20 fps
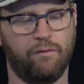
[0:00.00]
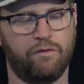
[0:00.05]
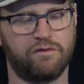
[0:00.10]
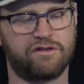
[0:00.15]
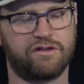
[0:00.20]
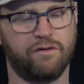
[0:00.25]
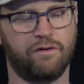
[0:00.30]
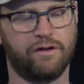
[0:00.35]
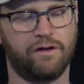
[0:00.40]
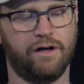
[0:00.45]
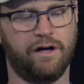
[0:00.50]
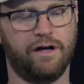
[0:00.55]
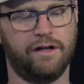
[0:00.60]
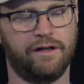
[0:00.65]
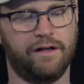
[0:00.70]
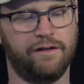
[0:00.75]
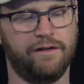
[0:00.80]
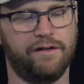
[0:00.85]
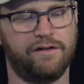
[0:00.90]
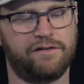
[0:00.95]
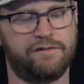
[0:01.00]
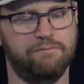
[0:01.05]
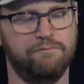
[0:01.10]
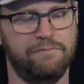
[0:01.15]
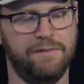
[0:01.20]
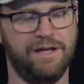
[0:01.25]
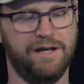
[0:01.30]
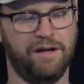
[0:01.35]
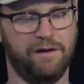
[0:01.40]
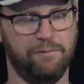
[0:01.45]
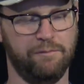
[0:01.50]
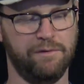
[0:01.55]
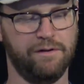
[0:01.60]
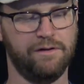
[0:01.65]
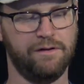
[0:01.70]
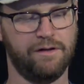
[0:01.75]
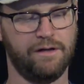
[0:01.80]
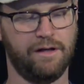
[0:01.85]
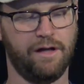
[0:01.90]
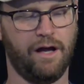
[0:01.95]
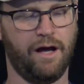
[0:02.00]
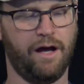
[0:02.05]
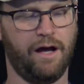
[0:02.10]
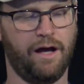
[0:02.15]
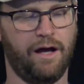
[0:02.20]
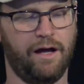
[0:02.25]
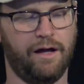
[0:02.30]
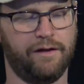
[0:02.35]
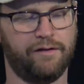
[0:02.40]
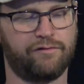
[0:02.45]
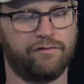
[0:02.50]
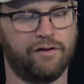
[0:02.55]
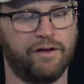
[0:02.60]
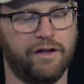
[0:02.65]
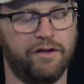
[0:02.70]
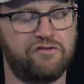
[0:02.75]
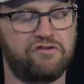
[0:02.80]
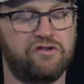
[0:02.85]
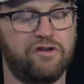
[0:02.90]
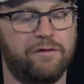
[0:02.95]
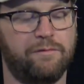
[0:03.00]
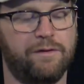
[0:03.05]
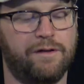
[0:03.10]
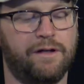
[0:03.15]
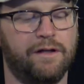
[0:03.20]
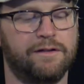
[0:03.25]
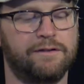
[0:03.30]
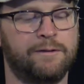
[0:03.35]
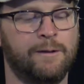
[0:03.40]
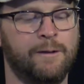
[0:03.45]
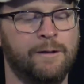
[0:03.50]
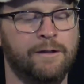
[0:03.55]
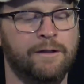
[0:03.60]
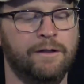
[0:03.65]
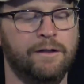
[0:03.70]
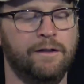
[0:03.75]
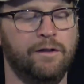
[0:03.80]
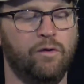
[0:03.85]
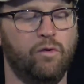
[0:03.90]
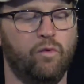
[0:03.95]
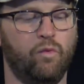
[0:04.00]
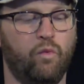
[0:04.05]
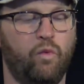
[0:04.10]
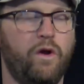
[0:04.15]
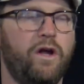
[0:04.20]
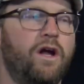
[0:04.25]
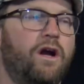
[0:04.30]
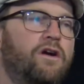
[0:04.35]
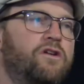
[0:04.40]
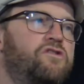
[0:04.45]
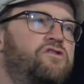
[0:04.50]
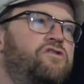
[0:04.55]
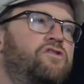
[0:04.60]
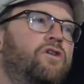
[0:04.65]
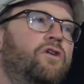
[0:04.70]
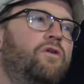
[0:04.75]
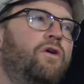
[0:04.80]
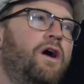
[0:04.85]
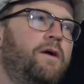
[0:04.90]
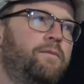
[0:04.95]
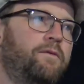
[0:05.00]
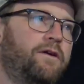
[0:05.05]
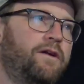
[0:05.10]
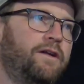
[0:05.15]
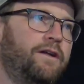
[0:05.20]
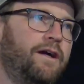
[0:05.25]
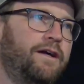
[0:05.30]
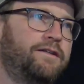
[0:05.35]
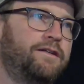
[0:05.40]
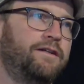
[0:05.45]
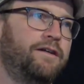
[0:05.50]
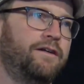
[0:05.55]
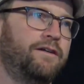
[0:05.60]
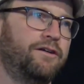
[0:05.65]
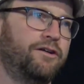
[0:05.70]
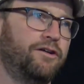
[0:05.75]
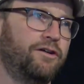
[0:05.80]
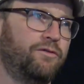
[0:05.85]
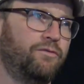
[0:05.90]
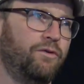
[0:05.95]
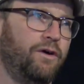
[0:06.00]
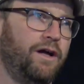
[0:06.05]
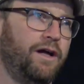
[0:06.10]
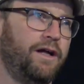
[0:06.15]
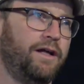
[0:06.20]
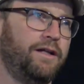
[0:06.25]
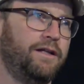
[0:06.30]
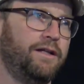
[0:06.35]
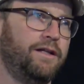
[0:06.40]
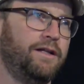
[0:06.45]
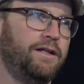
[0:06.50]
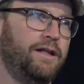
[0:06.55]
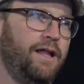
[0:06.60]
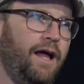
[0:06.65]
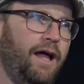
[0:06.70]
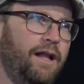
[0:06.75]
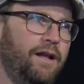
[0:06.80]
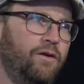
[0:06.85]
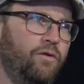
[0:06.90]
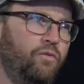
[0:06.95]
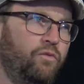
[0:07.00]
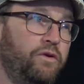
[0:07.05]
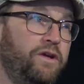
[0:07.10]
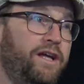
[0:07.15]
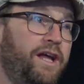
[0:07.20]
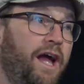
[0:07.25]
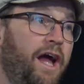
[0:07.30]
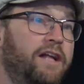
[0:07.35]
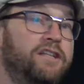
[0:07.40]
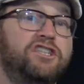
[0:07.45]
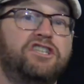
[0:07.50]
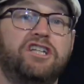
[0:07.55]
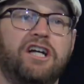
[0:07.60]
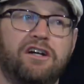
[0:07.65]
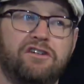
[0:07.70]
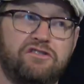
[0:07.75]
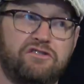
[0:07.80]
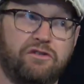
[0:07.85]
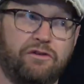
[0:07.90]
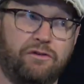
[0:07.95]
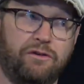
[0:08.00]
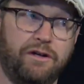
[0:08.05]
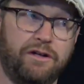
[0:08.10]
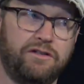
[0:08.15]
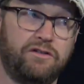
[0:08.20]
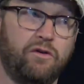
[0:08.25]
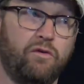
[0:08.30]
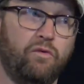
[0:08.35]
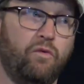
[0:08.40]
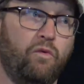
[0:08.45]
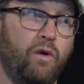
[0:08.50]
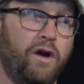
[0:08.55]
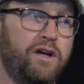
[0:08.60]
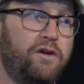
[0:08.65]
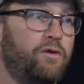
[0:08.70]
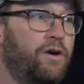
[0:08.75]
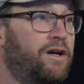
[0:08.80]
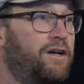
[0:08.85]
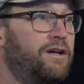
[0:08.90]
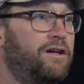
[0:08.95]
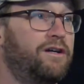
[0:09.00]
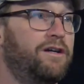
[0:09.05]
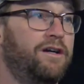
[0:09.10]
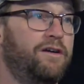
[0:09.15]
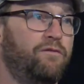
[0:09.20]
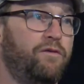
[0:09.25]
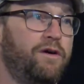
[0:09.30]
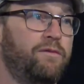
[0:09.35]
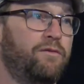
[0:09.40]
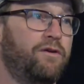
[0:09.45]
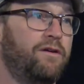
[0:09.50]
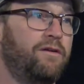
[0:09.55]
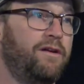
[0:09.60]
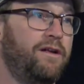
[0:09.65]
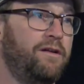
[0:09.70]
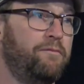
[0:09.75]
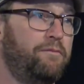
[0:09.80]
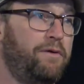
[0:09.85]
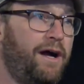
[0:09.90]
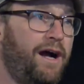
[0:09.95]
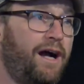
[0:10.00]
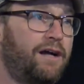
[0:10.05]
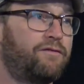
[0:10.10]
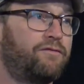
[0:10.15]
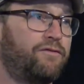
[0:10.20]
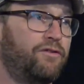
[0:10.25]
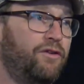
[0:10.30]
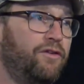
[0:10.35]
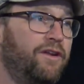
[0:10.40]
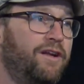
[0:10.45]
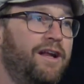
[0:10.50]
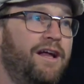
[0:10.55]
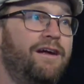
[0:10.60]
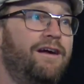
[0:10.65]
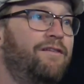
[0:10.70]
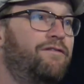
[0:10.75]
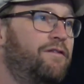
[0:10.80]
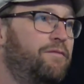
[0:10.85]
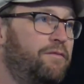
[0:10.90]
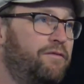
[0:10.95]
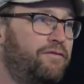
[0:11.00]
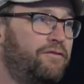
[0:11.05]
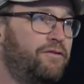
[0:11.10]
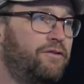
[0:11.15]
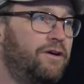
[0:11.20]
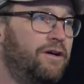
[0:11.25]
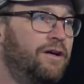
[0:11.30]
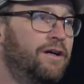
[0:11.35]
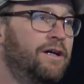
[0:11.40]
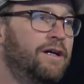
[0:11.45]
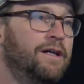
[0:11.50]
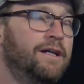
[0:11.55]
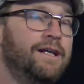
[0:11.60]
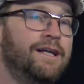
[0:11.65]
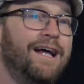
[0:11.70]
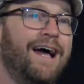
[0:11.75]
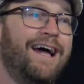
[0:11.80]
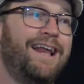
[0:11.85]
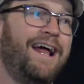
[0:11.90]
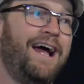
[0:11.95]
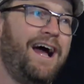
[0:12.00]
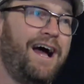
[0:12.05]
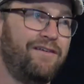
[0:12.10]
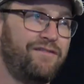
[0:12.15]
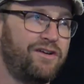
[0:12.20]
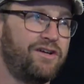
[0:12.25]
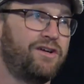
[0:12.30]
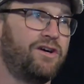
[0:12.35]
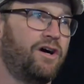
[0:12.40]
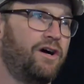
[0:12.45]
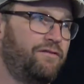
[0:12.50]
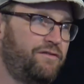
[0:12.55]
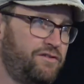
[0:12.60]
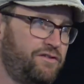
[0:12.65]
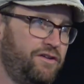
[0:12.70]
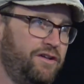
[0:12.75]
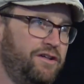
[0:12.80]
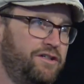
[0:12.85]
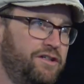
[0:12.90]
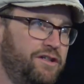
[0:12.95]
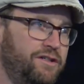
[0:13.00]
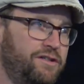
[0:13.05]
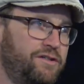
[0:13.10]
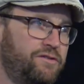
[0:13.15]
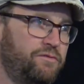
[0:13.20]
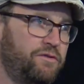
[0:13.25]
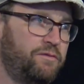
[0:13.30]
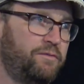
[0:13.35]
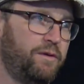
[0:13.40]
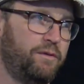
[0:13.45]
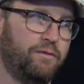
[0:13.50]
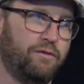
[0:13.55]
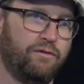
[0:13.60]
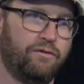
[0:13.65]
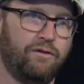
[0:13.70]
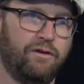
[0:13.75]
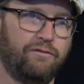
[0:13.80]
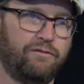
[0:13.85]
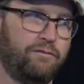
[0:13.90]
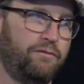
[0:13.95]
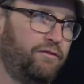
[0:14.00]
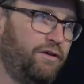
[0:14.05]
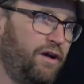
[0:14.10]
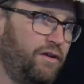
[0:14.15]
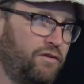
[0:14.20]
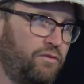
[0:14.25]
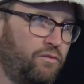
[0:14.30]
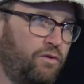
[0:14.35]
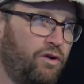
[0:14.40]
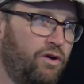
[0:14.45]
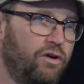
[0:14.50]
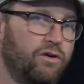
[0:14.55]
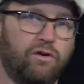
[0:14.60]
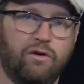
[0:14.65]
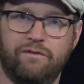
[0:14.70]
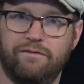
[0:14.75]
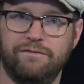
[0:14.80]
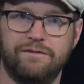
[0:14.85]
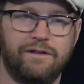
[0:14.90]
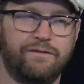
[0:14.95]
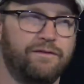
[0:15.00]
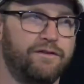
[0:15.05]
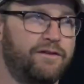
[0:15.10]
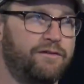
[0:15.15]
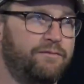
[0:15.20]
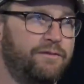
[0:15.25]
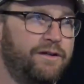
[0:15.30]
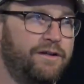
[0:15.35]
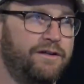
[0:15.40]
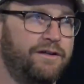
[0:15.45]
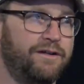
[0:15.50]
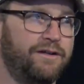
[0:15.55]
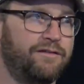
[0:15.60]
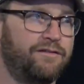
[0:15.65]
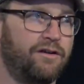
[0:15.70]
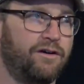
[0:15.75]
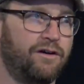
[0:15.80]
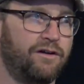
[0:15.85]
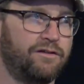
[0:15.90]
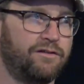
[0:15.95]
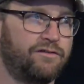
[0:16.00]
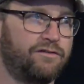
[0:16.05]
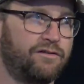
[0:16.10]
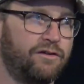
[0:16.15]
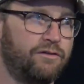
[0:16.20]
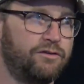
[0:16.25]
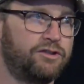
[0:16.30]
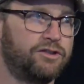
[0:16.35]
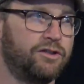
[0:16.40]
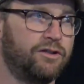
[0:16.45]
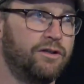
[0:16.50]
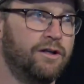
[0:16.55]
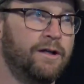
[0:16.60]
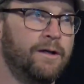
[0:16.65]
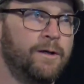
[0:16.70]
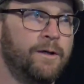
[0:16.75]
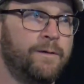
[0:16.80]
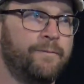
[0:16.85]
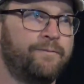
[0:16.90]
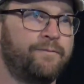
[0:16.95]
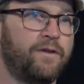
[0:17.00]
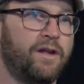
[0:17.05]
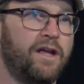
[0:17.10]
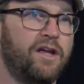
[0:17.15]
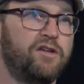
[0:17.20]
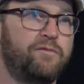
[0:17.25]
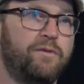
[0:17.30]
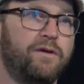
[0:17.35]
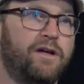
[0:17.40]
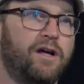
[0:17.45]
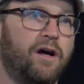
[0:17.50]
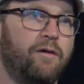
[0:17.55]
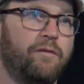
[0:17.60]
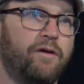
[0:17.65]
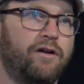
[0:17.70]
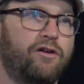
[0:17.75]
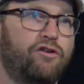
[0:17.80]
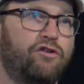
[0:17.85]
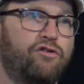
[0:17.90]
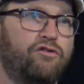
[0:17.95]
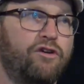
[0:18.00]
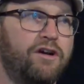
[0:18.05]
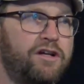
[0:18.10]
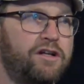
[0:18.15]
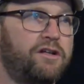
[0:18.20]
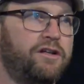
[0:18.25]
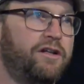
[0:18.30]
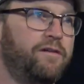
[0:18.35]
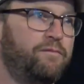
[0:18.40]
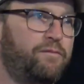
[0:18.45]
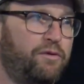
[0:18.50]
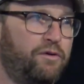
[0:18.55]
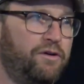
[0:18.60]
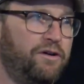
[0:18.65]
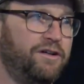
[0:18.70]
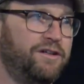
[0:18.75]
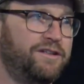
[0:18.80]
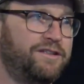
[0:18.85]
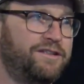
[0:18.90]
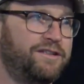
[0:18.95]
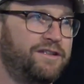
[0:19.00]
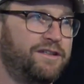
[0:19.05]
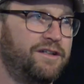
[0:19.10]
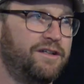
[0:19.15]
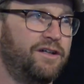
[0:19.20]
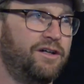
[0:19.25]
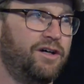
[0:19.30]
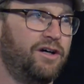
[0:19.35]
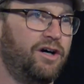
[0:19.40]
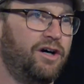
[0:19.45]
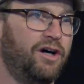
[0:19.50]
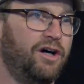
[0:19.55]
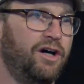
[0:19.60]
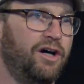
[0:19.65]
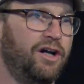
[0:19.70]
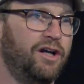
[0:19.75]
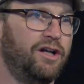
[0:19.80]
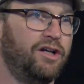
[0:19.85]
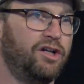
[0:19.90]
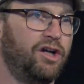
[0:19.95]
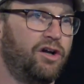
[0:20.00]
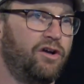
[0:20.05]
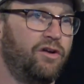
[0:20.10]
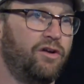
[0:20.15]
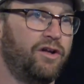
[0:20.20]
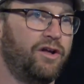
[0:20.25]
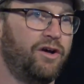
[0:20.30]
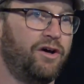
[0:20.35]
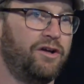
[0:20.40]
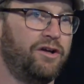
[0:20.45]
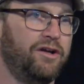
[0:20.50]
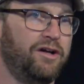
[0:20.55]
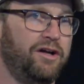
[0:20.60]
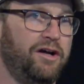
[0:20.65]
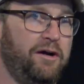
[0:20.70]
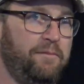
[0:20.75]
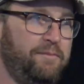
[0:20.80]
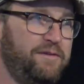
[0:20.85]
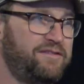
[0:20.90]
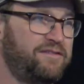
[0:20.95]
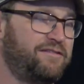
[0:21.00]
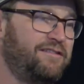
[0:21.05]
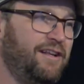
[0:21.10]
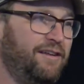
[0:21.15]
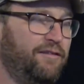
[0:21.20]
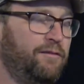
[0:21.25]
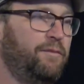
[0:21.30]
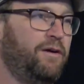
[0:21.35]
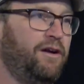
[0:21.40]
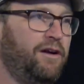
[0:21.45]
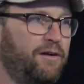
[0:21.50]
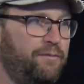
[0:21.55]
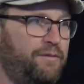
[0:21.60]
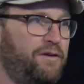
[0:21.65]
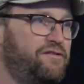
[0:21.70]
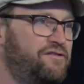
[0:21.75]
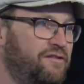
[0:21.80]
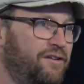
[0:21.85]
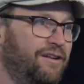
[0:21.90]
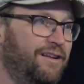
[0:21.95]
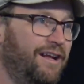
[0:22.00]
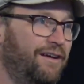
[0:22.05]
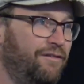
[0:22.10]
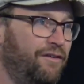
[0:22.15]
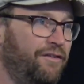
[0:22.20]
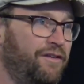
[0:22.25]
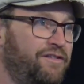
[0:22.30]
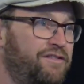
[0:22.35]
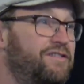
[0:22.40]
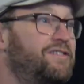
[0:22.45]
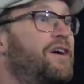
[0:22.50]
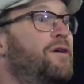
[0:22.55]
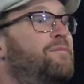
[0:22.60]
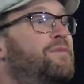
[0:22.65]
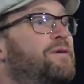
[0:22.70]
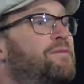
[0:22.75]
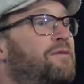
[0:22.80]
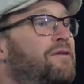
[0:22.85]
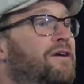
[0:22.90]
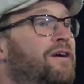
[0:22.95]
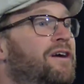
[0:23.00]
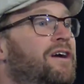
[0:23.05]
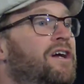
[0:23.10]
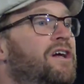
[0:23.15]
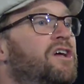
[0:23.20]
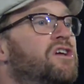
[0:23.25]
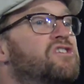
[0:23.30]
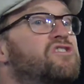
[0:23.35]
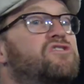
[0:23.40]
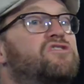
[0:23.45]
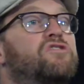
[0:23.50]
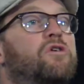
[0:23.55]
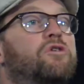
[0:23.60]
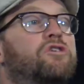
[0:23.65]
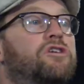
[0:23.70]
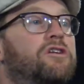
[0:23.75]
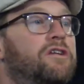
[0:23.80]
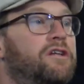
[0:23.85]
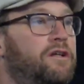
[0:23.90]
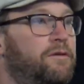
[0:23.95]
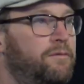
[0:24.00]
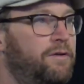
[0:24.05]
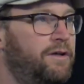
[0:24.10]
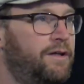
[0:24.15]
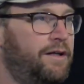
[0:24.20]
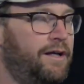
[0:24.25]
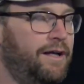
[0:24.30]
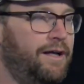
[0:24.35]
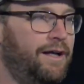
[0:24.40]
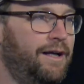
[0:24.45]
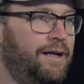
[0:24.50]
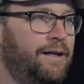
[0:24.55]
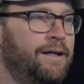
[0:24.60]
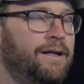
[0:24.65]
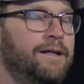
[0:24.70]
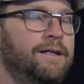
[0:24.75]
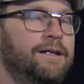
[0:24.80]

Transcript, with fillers: what's going on in this meme uh, is really interesting because we are so hyperconnected in a good way that we can share stories way quicker and way more impactful than ever before. And having conversations with people from around the world or from different communities on social is becoming critically important on not only on a business level but on a personal level. This is how people are socially communicating.